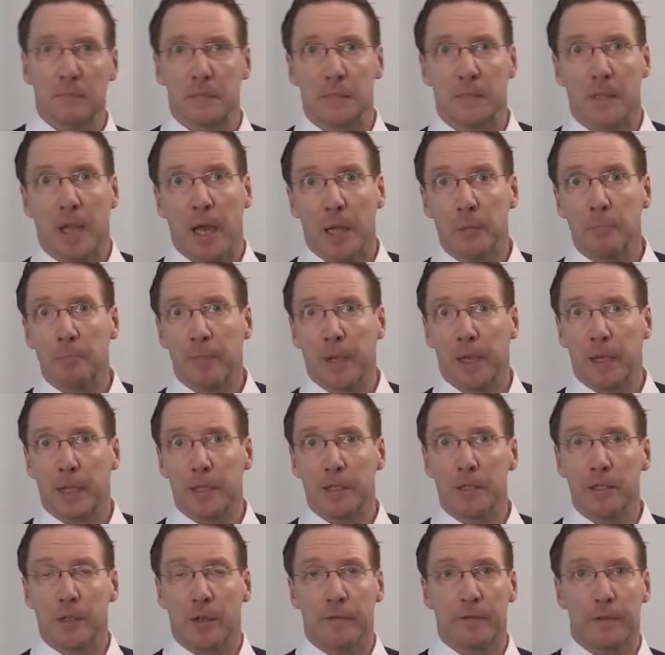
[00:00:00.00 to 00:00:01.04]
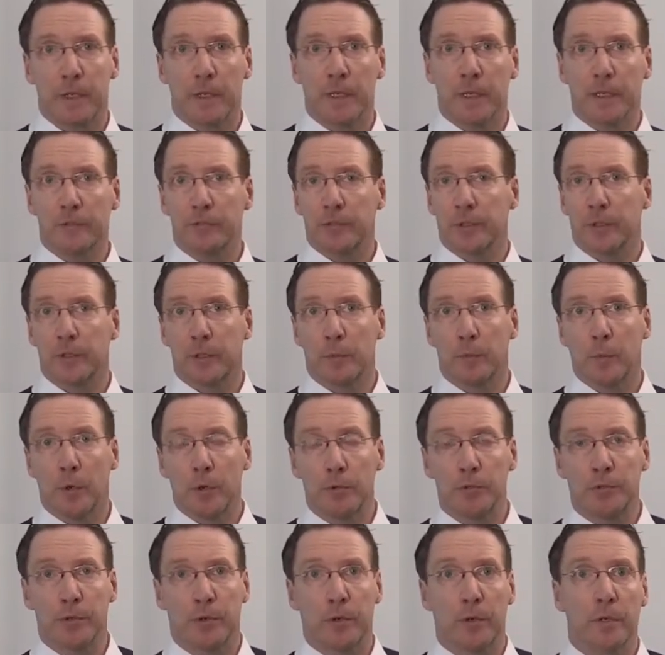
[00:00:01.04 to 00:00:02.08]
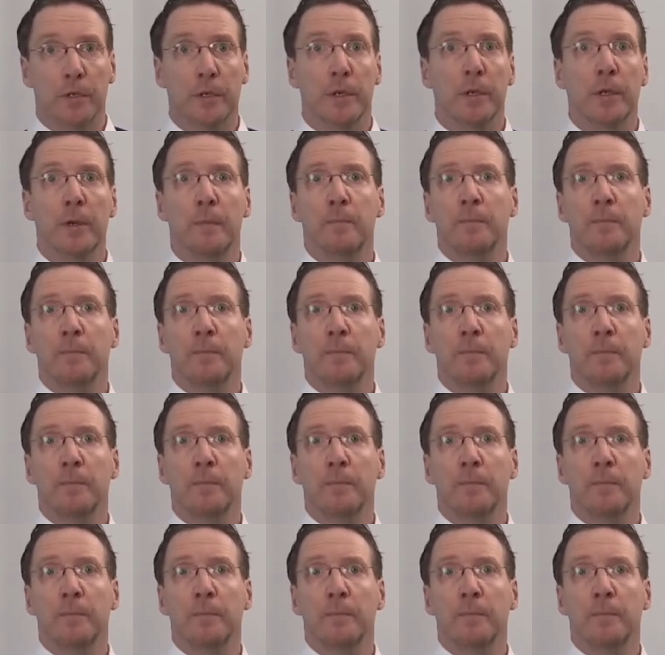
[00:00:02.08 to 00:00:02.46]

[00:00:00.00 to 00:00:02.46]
an unbalance of the electrical motor.